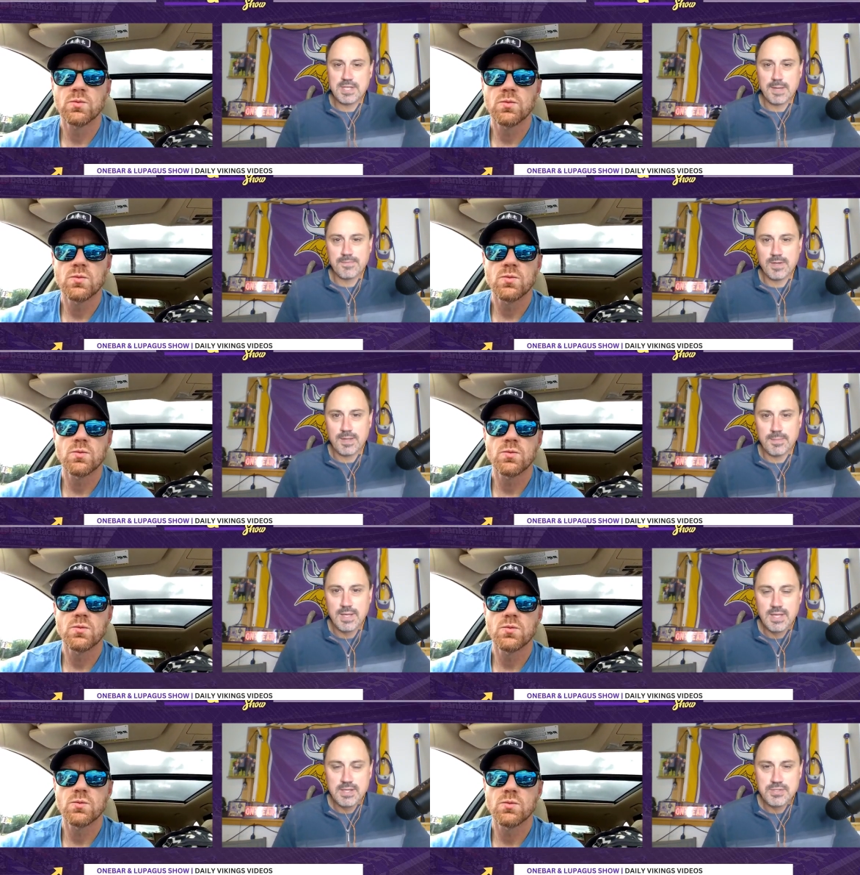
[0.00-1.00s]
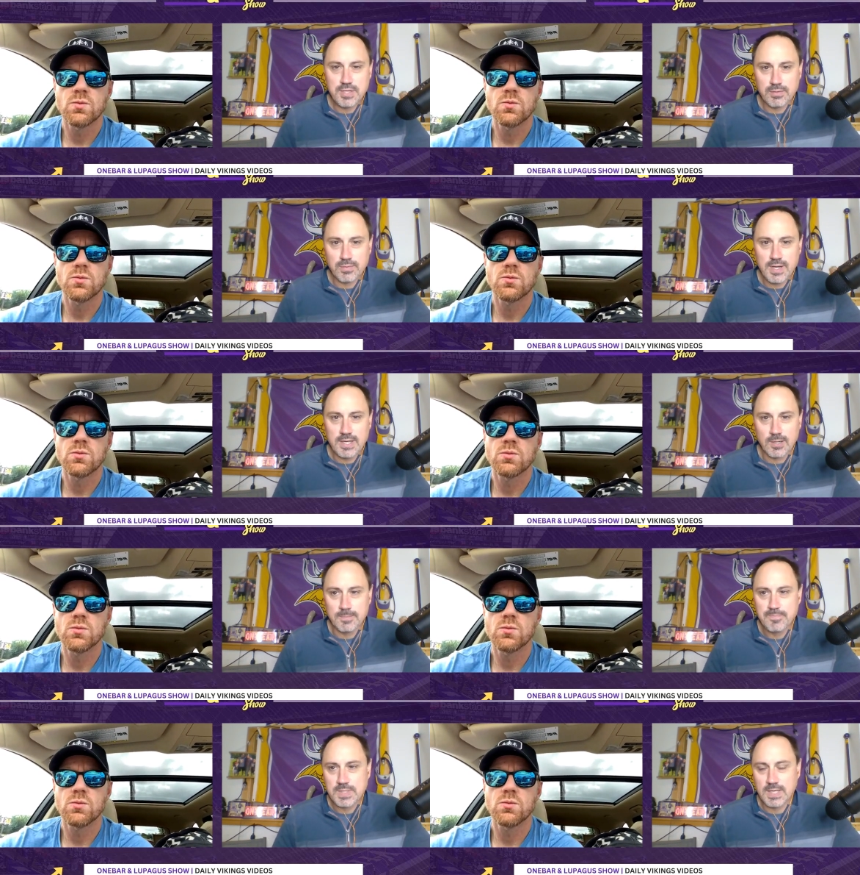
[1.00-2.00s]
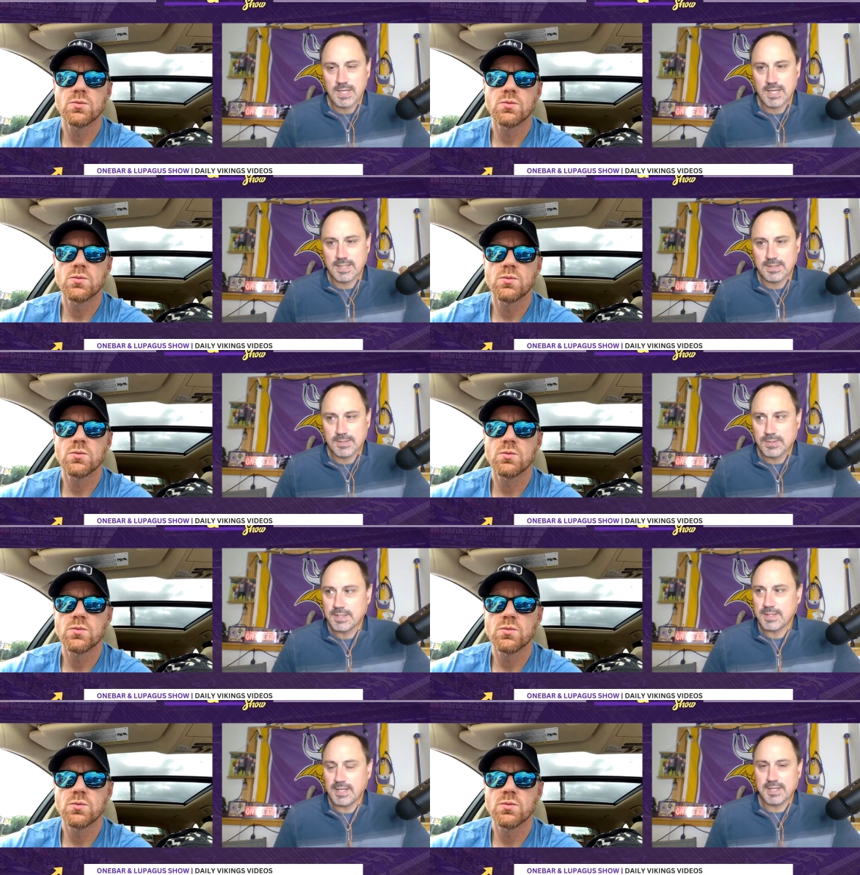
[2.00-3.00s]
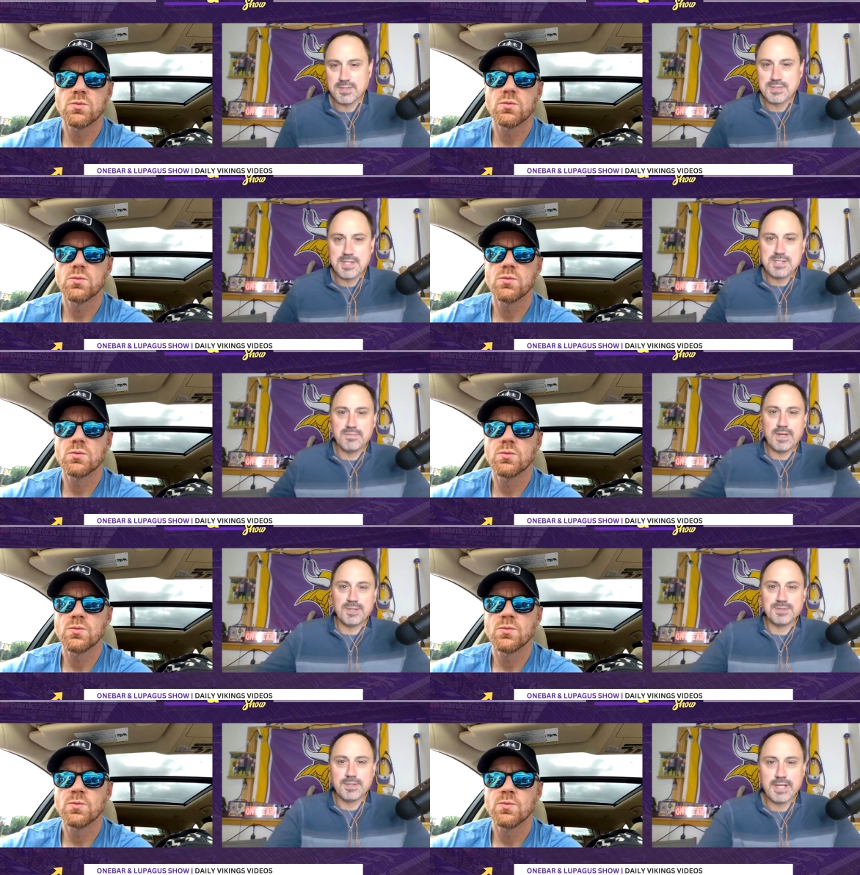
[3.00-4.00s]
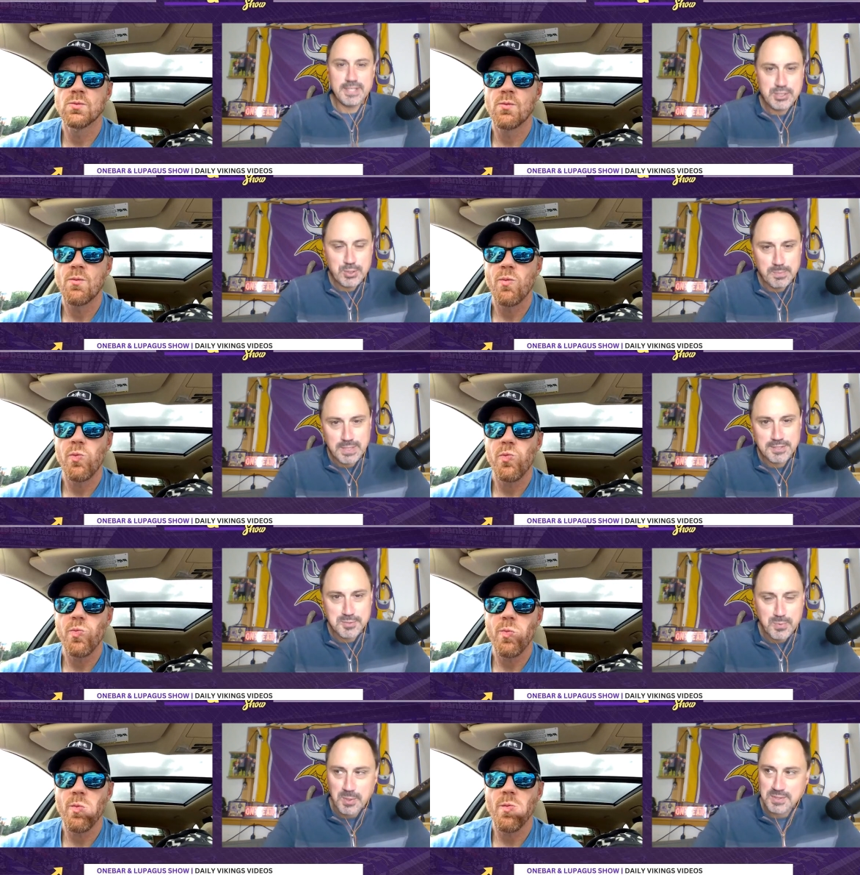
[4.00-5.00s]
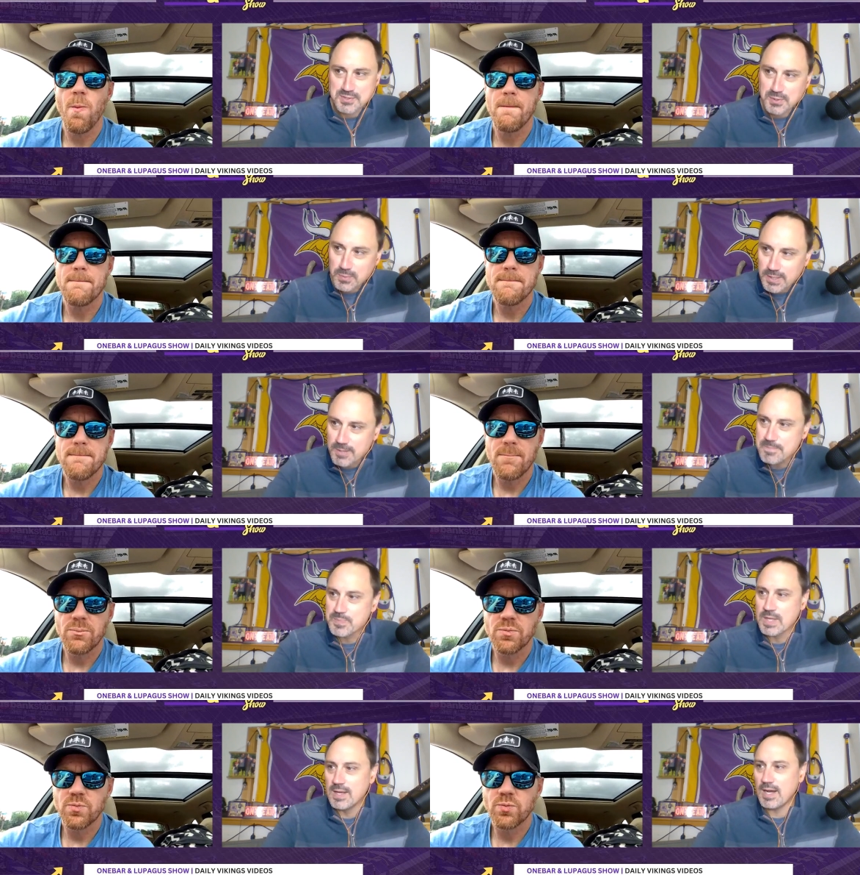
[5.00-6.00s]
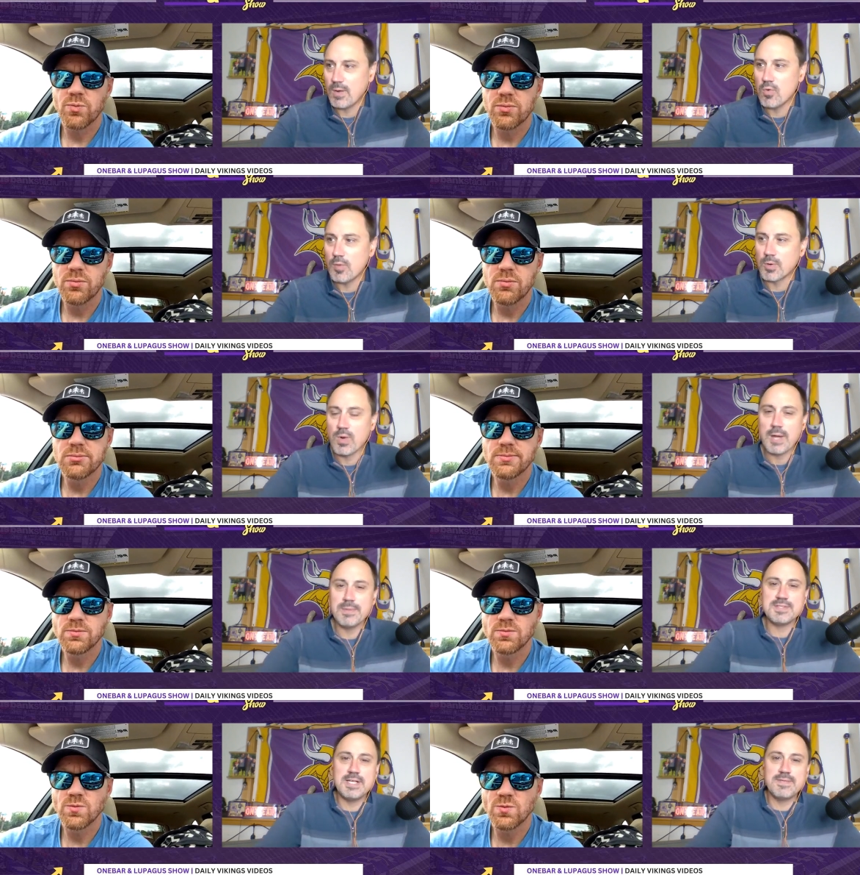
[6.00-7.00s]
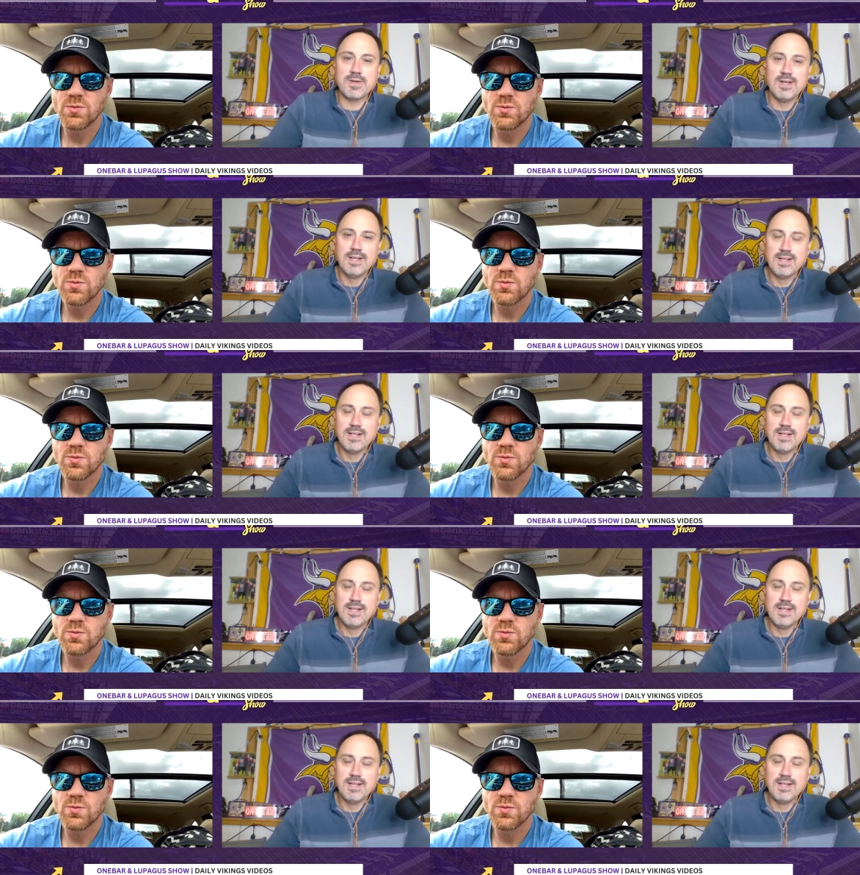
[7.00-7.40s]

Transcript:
Speaker 1: step for him. Jalen Reagor uh, looking like the seasoned vet out there that he should be at this point in his career. Uh, one more wide receiver,